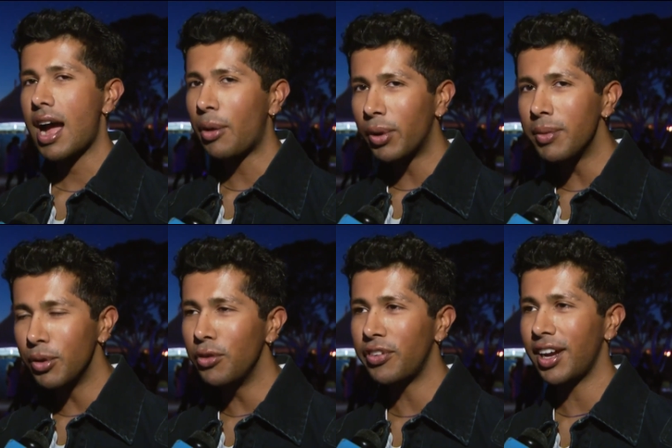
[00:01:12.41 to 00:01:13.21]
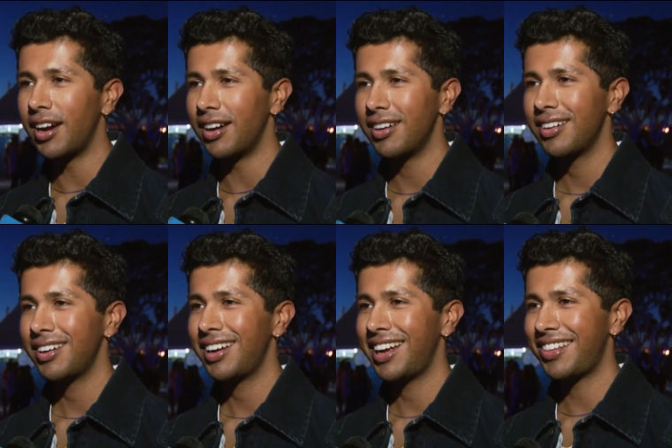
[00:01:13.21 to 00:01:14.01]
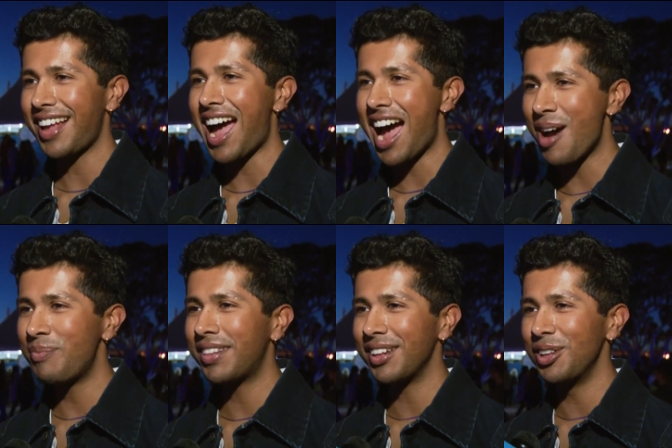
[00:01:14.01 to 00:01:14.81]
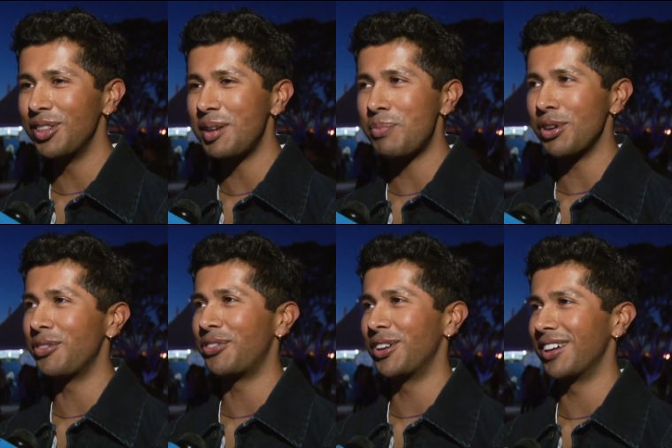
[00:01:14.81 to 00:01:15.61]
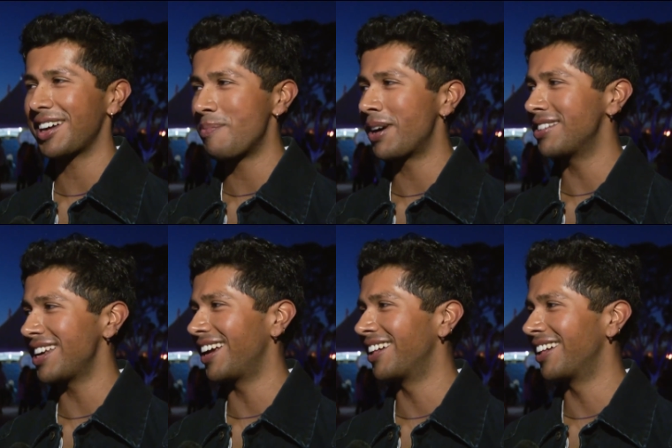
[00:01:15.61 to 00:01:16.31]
I want to move here. it's absolutely beautiful compared to